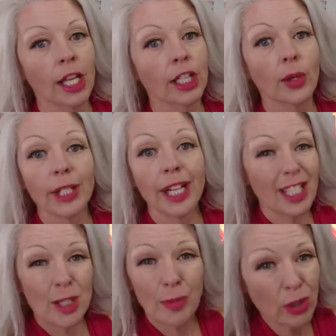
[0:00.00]
You are not
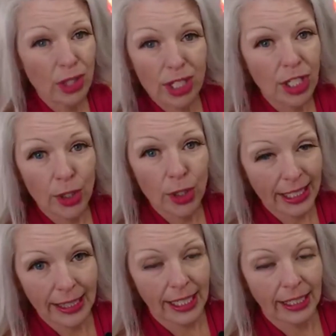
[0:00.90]
supposed to do
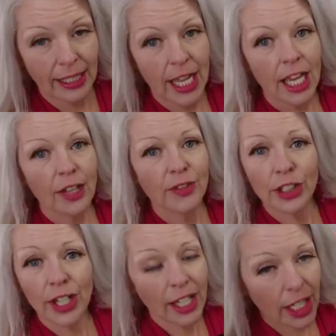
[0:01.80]
anything. If you're
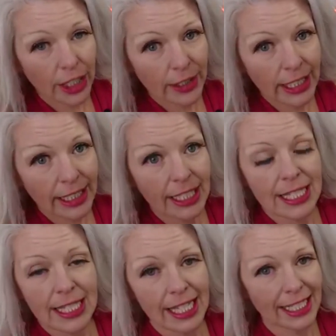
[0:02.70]
not hungry and
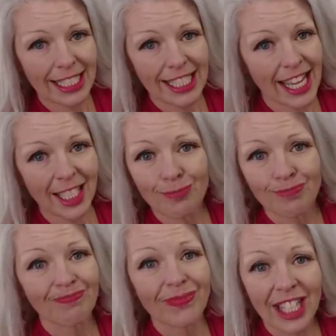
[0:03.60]
it's the end of the day,
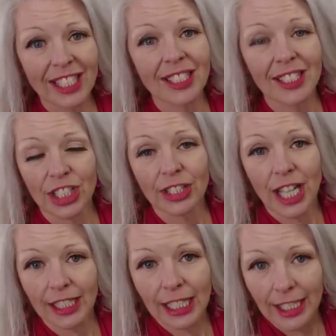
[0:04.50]
then you're
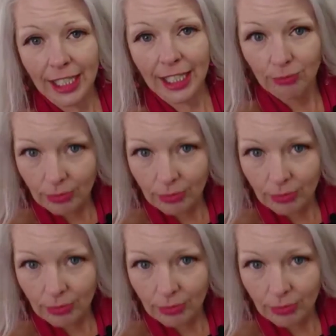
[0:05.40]
done eating,